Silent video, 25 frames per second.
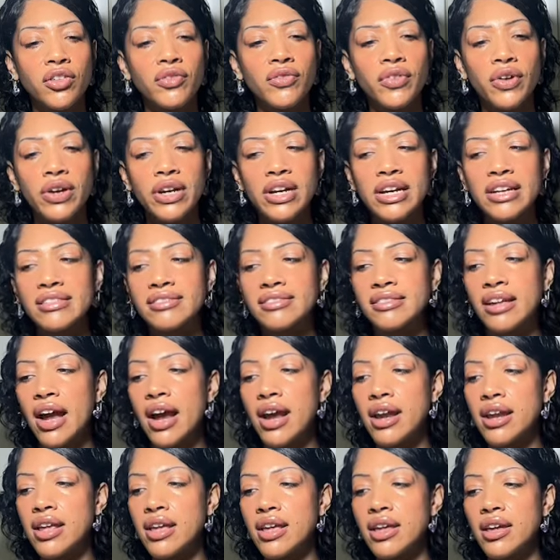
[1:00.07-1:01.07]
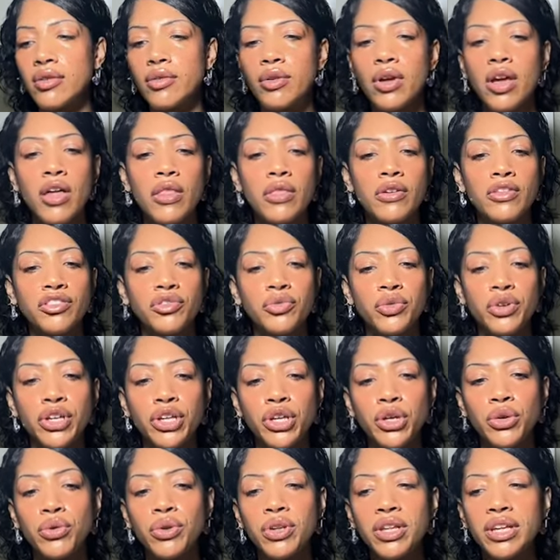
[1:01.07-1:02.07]
very exciting. There's
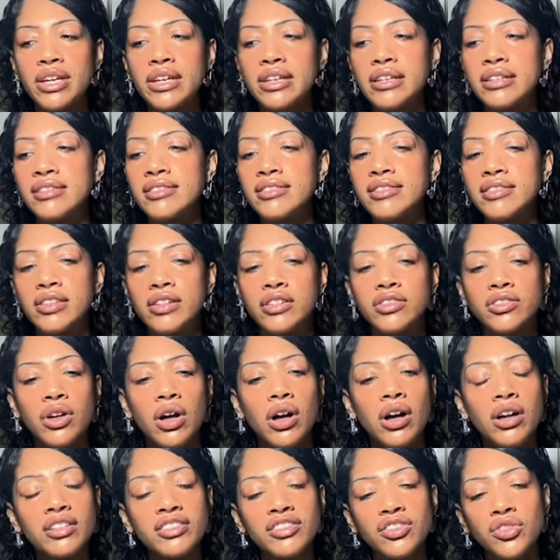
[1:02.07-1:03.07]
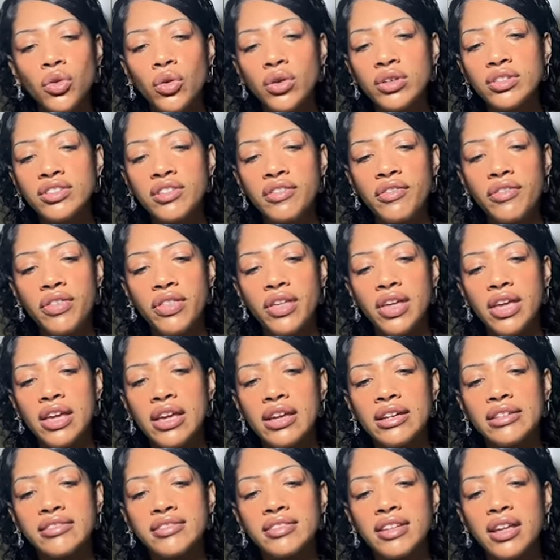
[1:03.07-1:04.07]
reunions, there's all sorts of
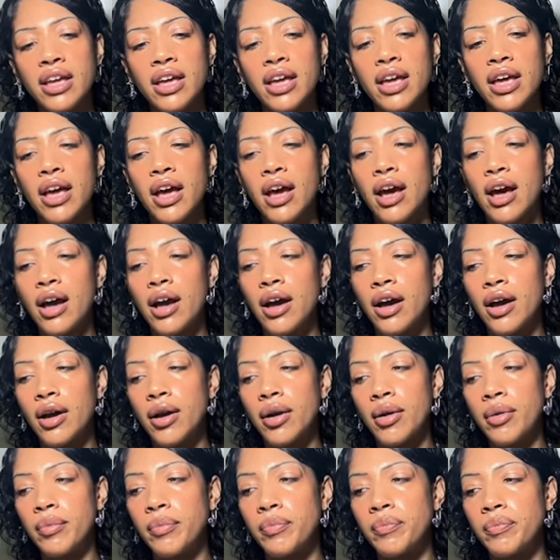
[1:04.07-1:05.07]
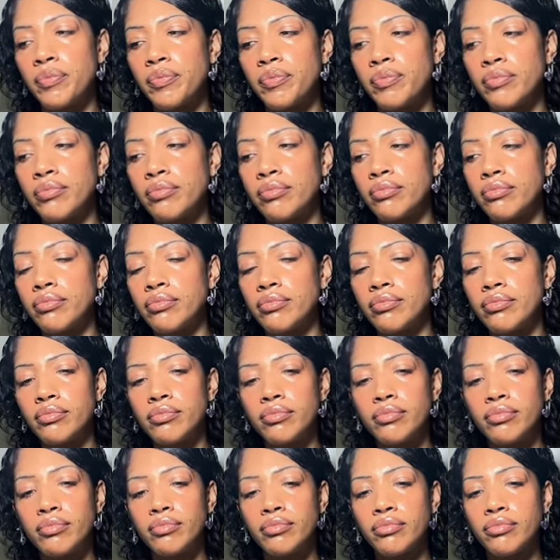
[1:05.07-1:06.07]
things. Um,
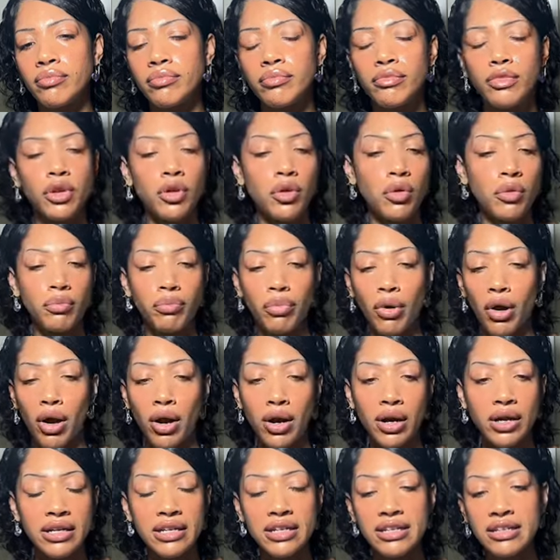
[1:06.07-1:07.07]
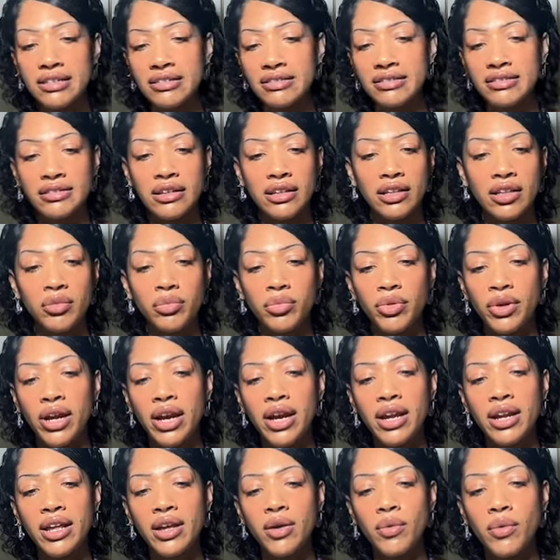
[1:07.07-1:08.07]
you know, parties,
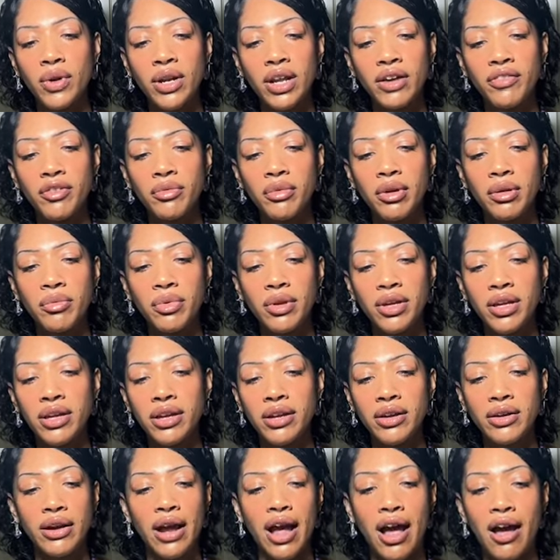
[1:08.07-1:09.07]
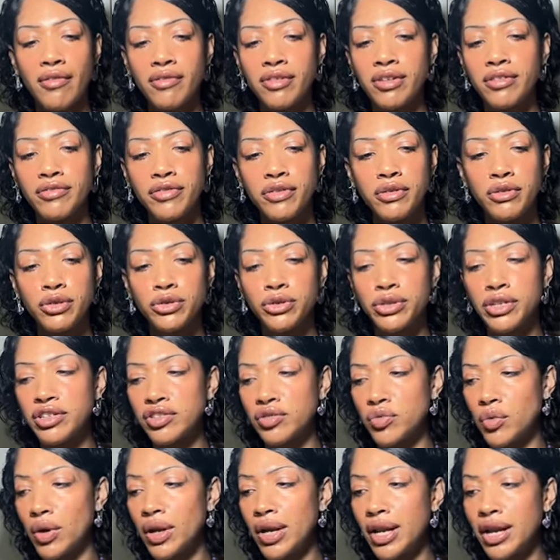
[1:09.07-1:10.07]
celebrating, whatever may be here, having a few
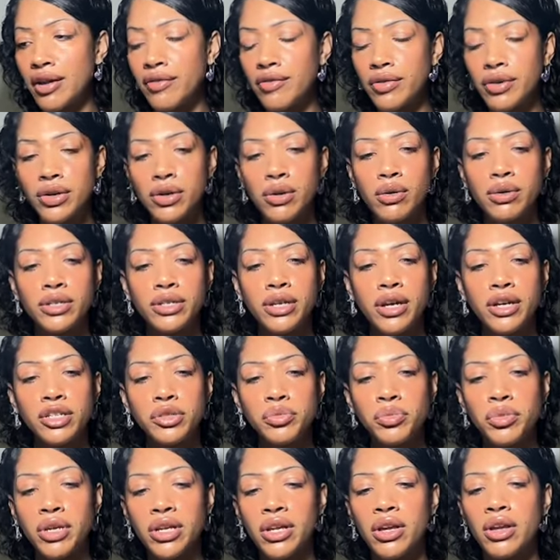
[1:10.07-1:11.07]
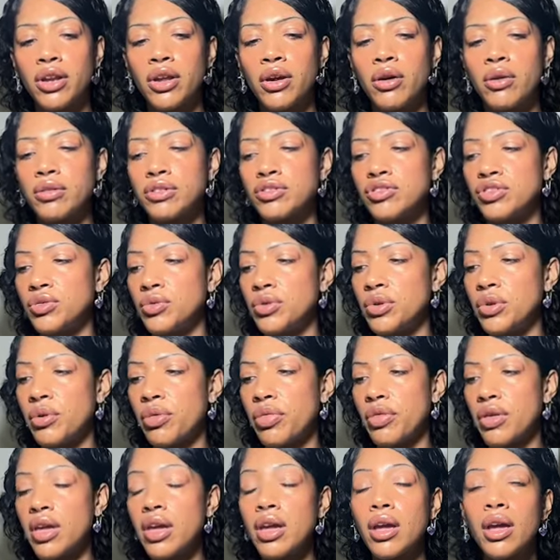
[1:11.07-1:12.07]
drinks, whatever, no judgment, you know, just doing your
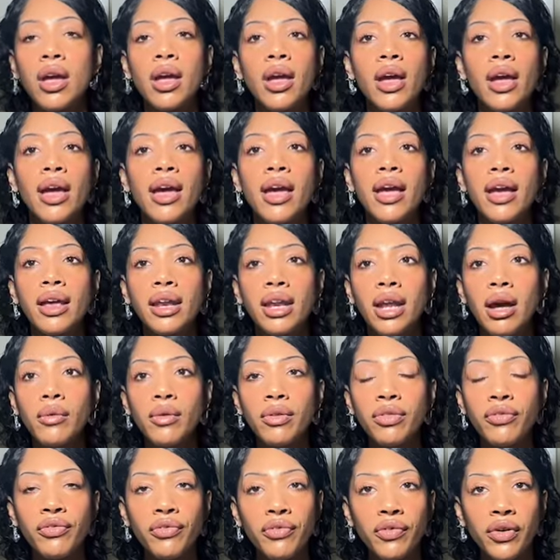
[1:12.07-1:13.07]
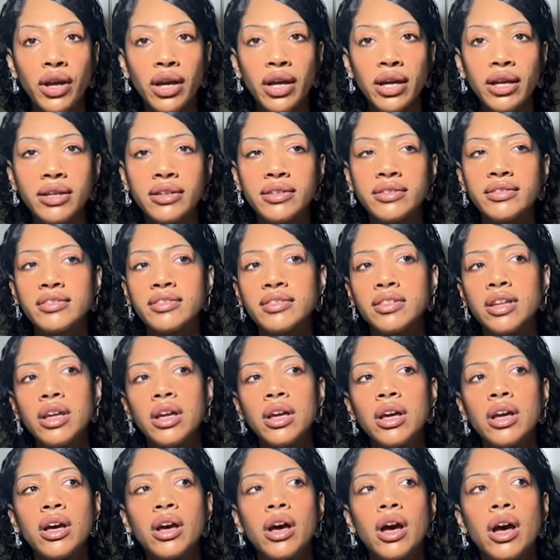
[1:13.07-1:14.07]
thing, hanging out with friends,
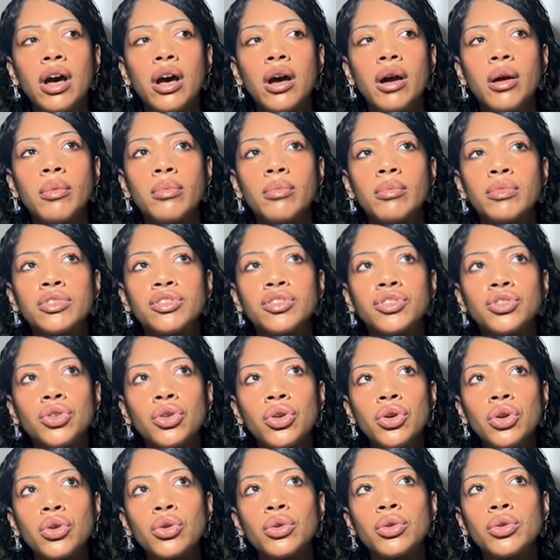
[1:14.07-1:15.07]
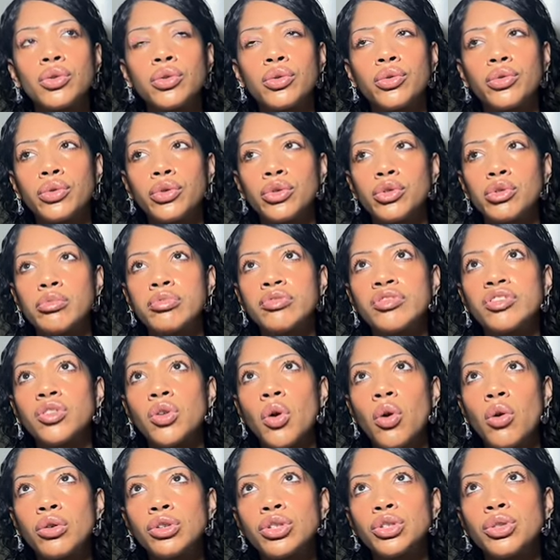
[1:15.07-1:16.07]
um, circle groups,
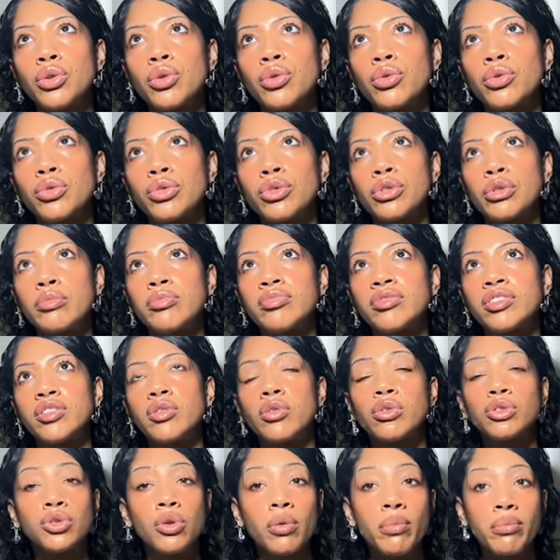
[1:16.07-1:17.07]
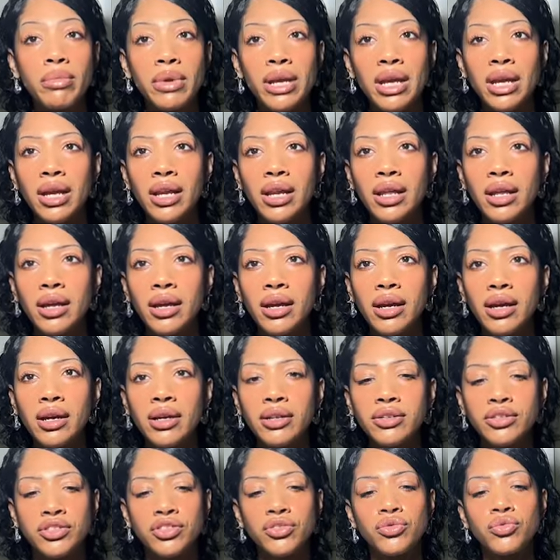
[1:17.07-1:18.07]
social groups, social media,
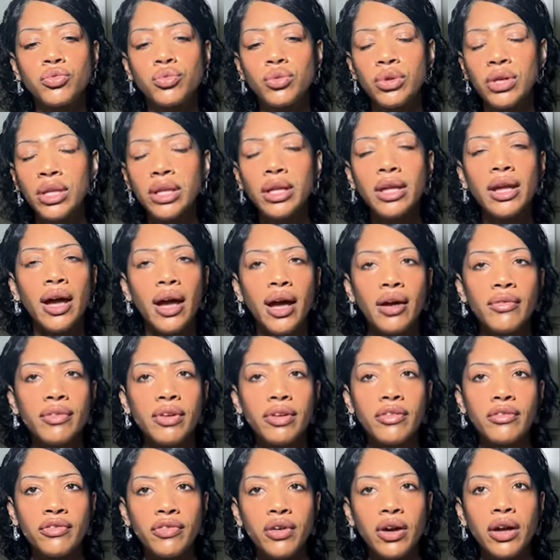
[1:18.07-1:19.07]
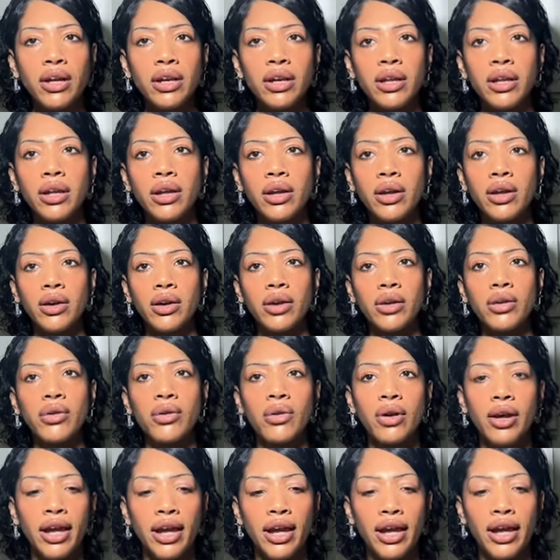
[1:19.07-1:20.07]
just really having fun here,
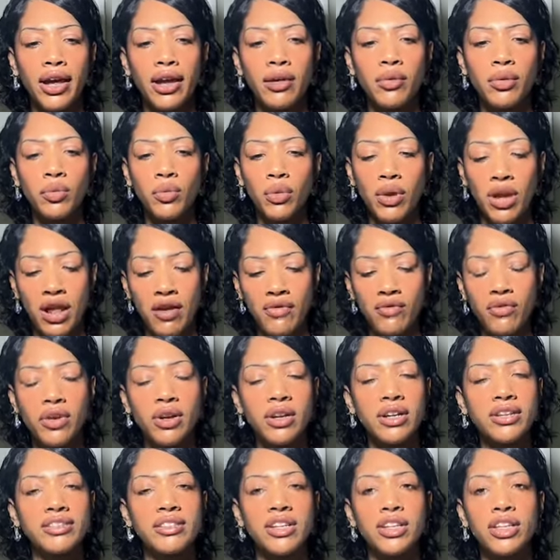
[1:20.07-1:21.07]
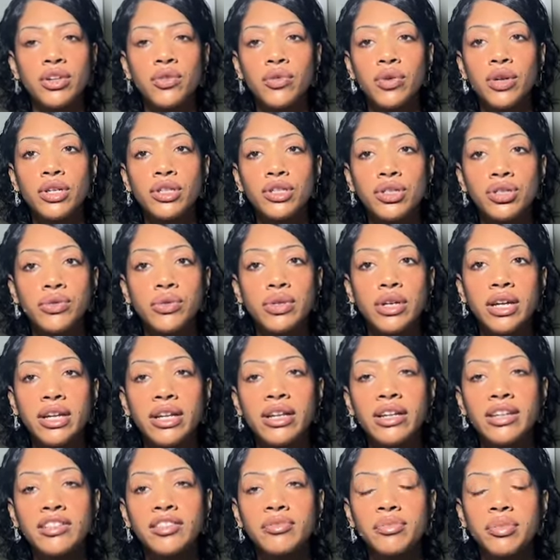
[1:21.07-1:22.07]
okay, with whatever it is that you are doing and
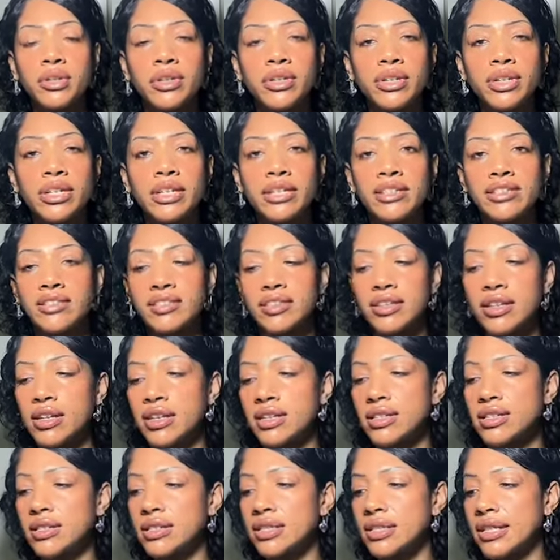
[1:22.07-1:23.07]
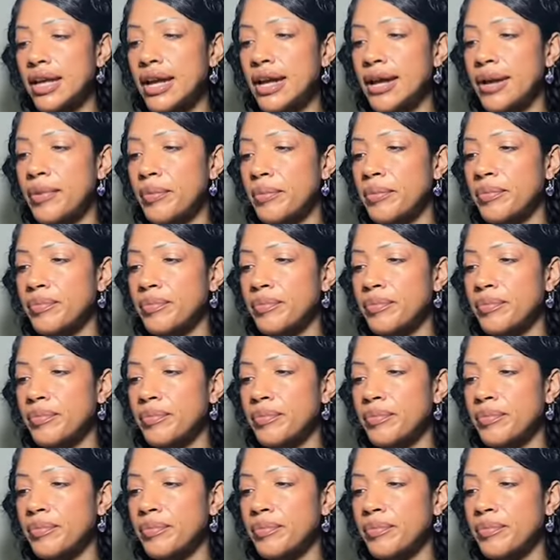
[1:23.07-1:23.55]
experiencing today.